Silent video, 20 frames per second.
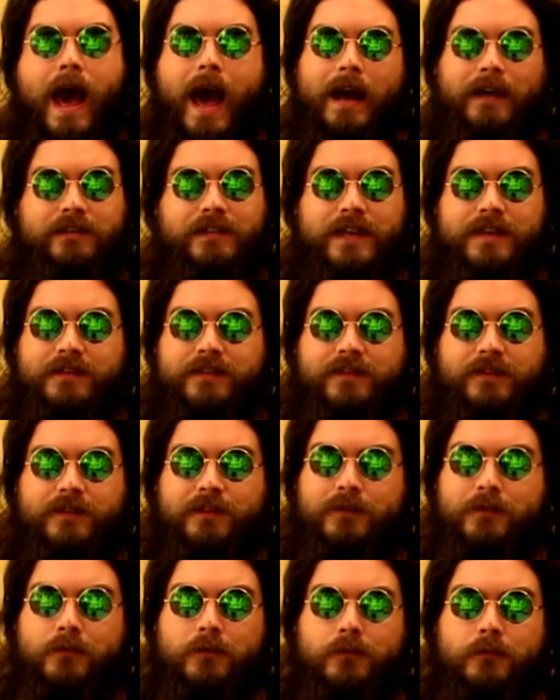access
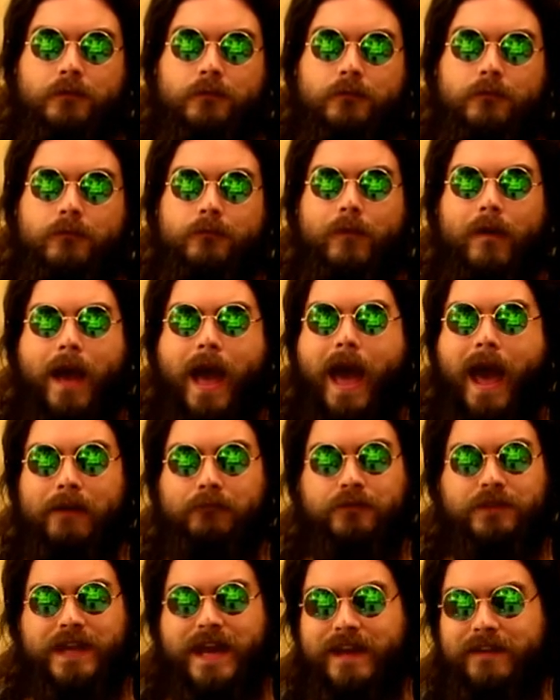to
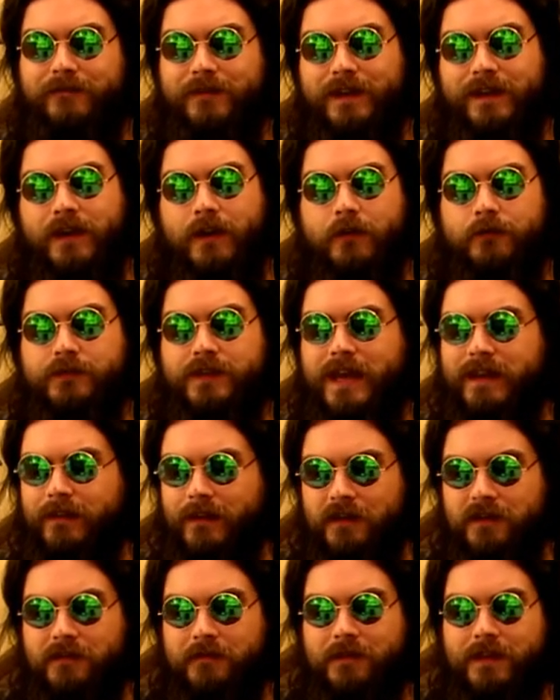outtake videos, that
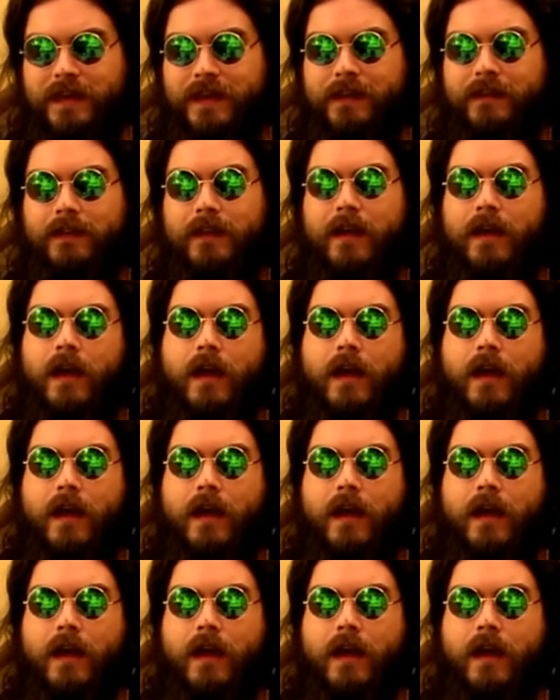kind of thing,